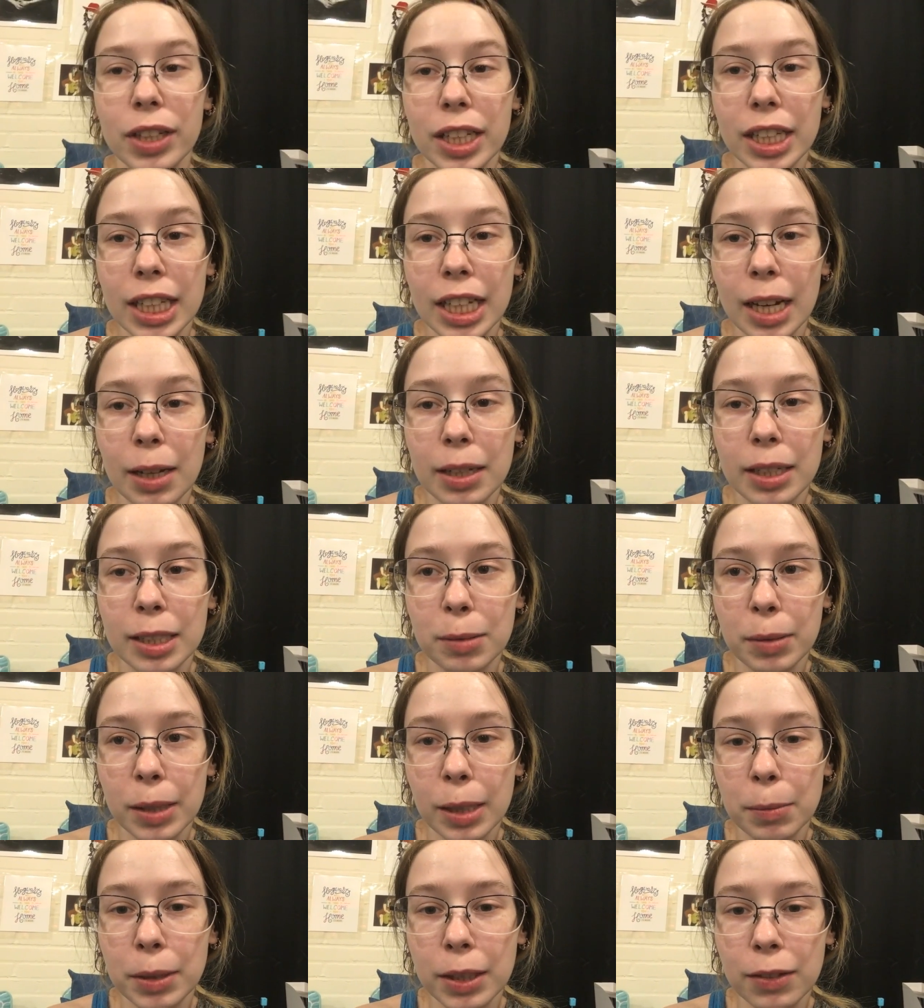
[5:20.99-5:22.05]
I think that is my
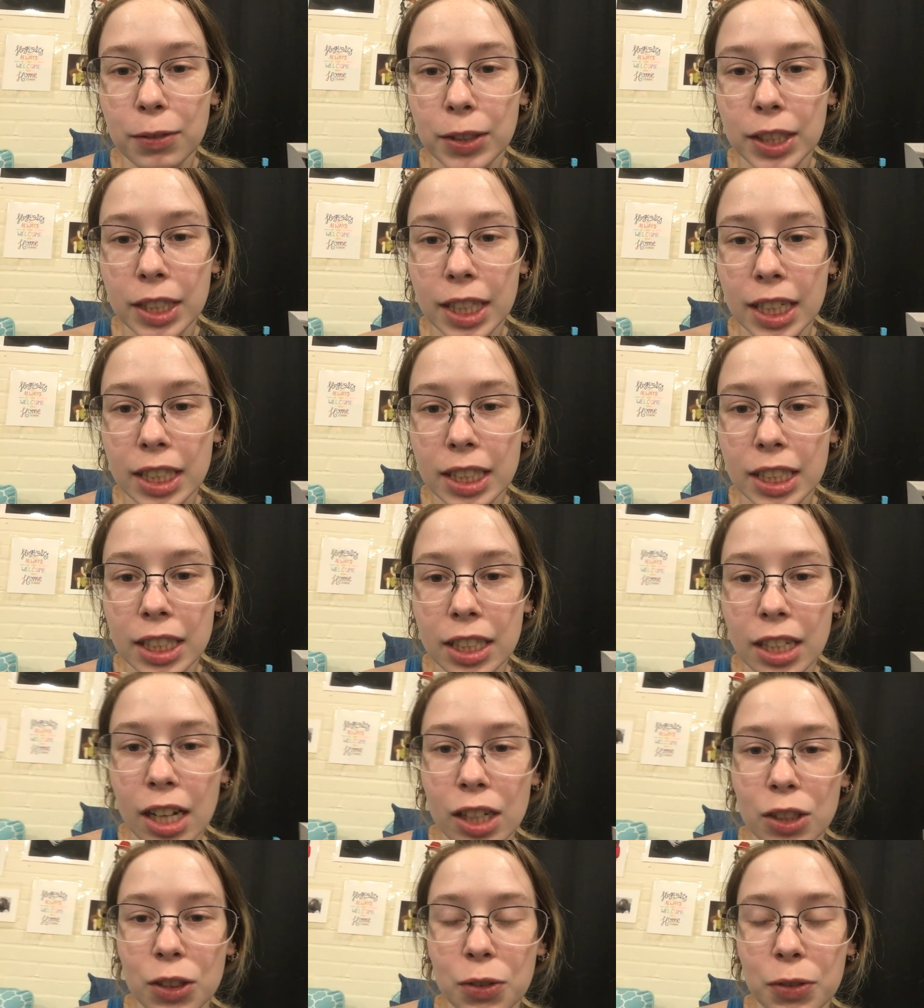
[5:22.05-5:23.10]
update for tonight. Did
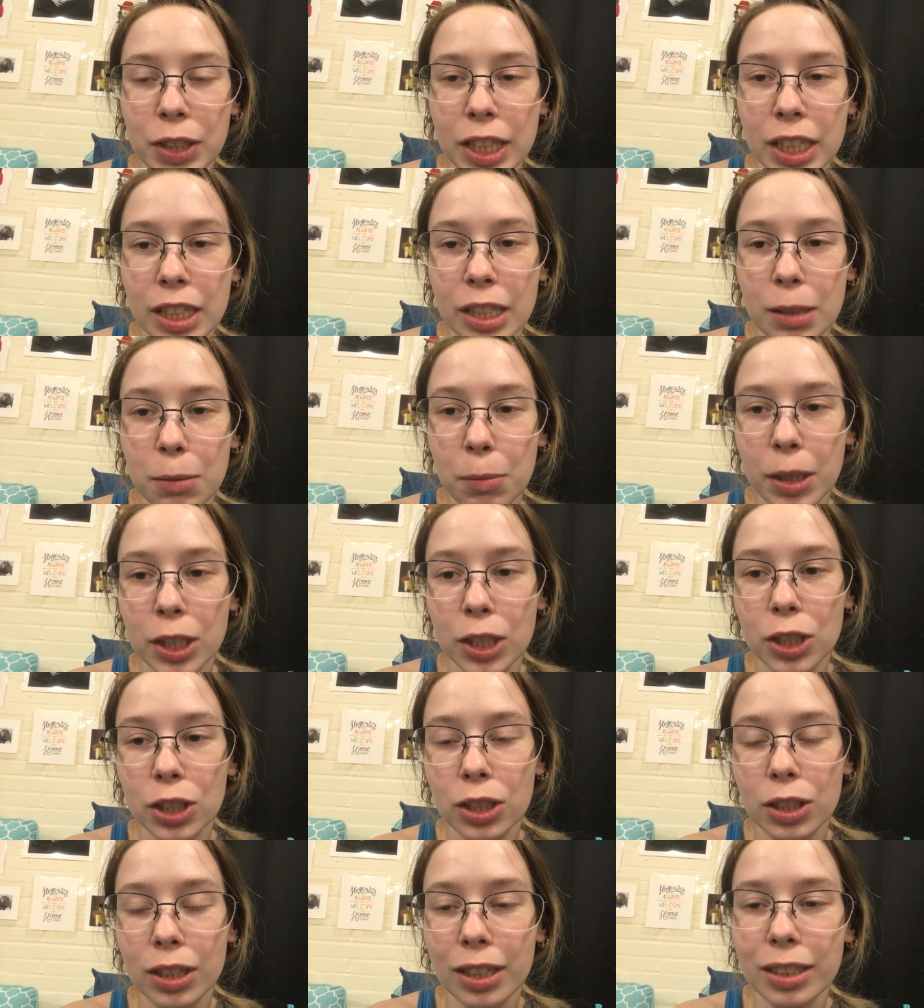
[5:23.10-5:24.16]
not read
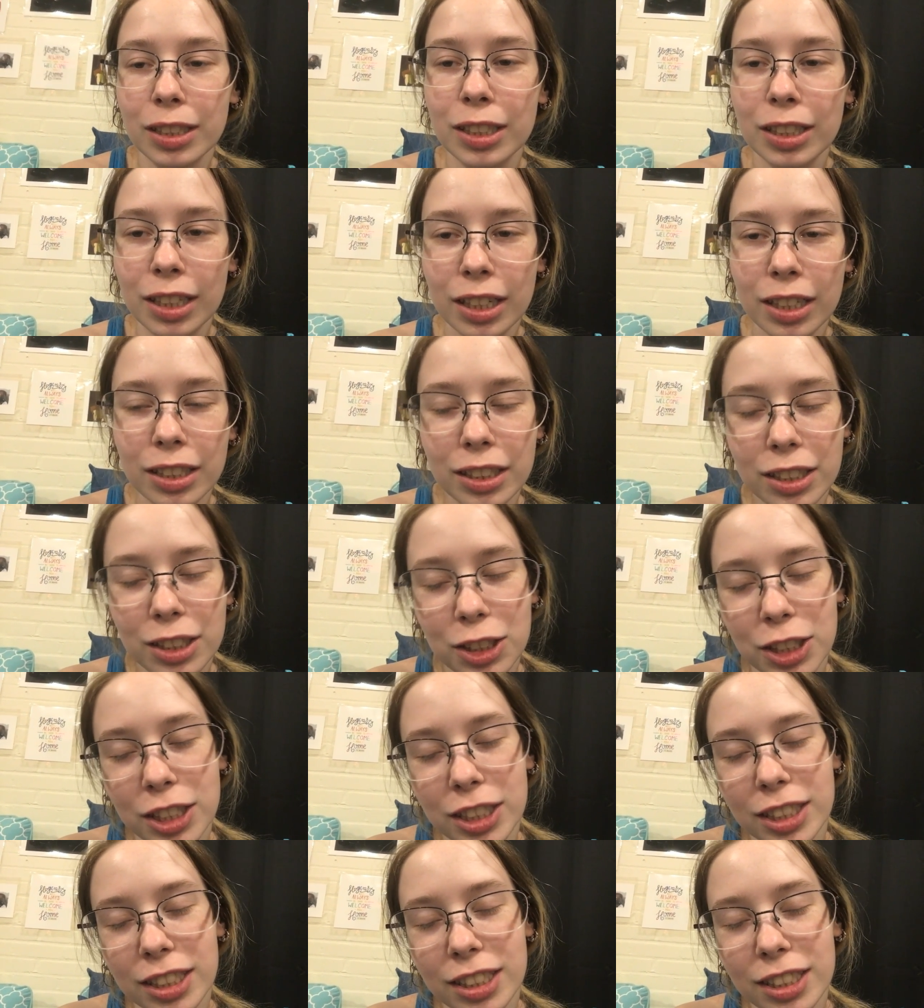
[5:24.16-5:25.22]
much. I did not.
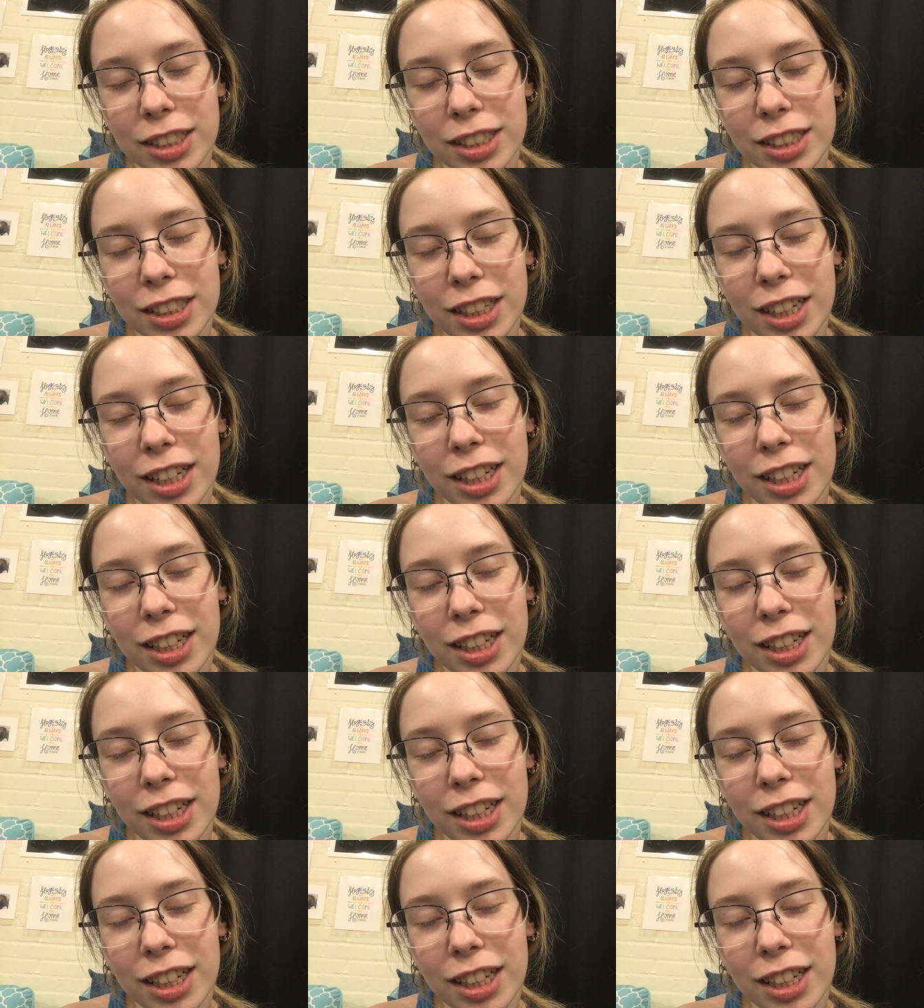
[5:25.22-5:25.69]
Jesus.